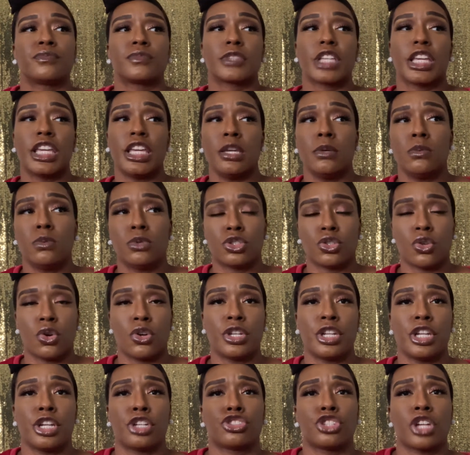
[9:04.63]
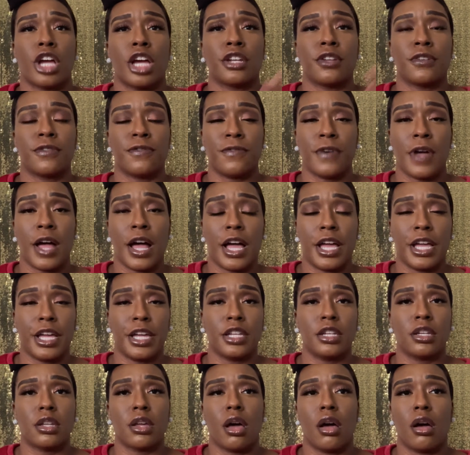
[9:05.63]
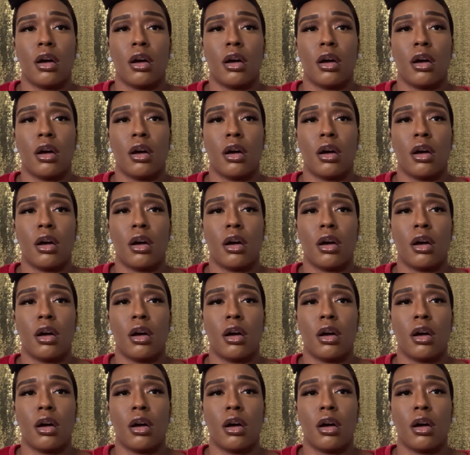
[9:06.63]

He was on there trying to find